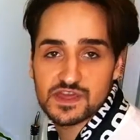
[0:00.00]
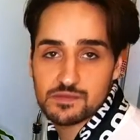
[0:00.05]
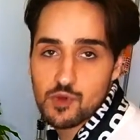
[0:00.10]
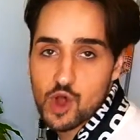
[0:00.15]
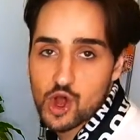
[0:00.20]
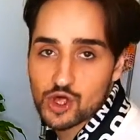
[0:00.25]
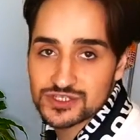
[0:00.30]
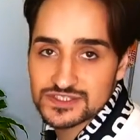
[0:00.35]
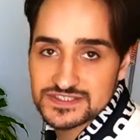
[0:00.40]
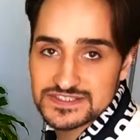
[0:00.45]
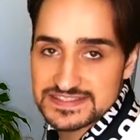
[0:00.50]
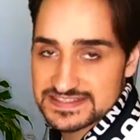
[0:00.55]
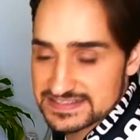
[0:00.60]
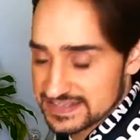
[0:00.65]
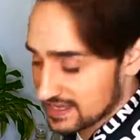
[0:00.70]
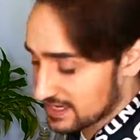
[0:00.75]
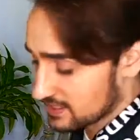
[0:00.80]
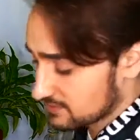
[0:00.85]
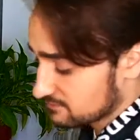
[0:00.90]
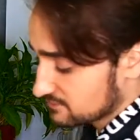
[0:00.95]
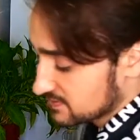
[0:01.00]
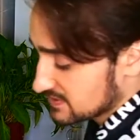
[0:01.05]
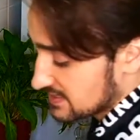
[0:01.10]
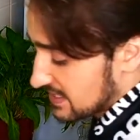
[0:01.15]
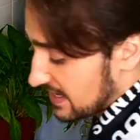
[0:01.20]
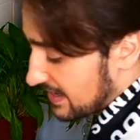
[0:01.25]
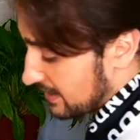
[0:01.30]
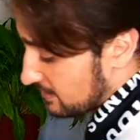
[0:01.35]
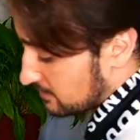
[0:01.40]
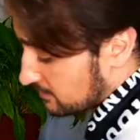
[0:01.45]
them on the side for
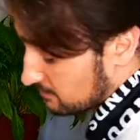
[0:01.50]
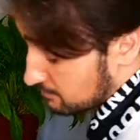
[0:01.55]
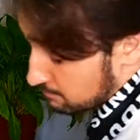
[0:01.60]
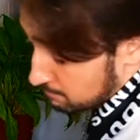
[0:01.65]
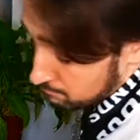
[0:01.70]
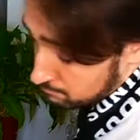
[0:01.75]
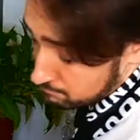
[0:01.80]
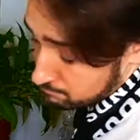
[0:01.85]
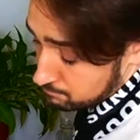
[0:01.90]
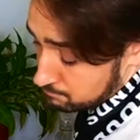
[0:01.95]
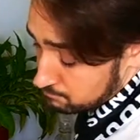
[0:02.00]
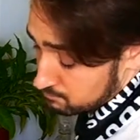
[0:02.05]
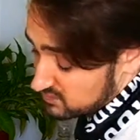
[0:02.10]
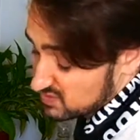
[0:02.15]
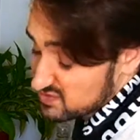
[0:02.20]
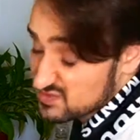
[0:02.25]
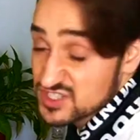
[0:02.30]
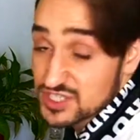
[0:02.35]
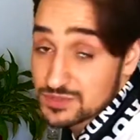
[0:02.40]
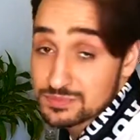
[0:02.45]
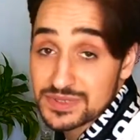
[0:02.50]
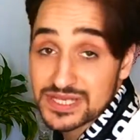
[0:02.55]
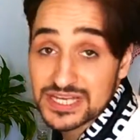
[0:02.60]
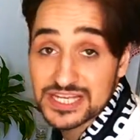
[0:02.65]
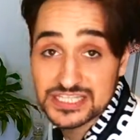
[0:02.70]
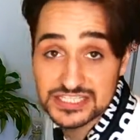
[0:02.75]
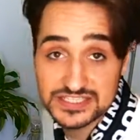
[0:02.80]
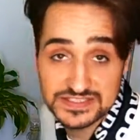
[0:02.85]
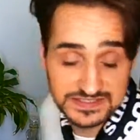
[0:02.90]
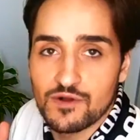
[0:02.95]
10-15
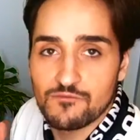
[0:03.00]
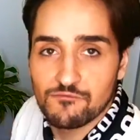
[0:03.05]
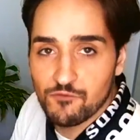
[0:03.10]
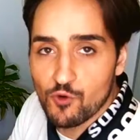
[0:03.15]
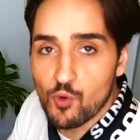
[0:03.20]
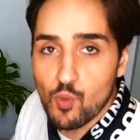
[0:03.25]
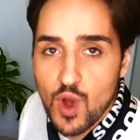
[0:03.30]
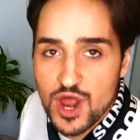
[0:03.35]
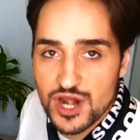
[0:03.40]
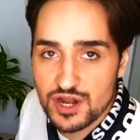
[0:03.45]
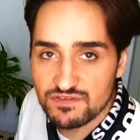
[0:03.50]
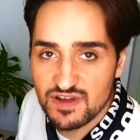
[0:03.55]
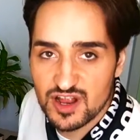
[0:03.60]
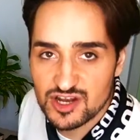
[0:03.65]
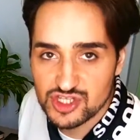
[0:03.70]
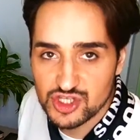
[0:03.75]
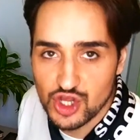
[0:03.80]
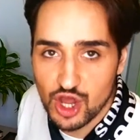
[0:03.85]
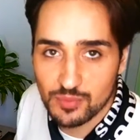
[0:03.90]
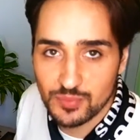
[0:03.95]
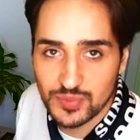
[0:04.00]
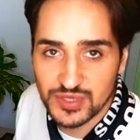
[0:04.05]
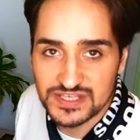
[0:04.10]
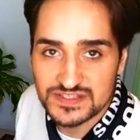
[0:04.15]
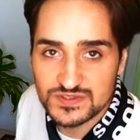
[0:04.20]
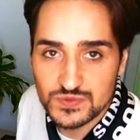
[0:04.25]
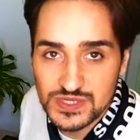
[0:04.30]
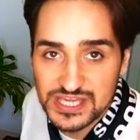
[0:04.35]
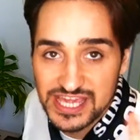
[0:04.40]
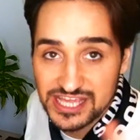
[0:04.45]
minutes. For one of our
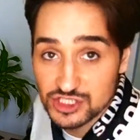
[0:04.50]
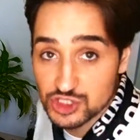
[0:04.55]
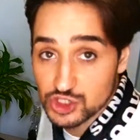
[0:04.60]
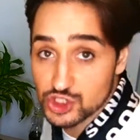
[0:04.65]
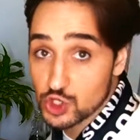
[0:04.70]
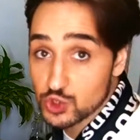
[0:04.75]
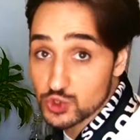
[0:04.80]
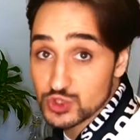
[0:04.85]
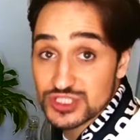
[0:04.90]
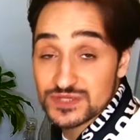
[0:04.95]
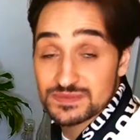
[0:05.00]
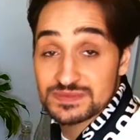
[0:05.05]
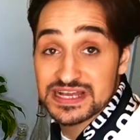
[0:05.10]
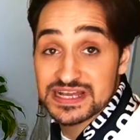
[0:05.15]
toppings, we can toast some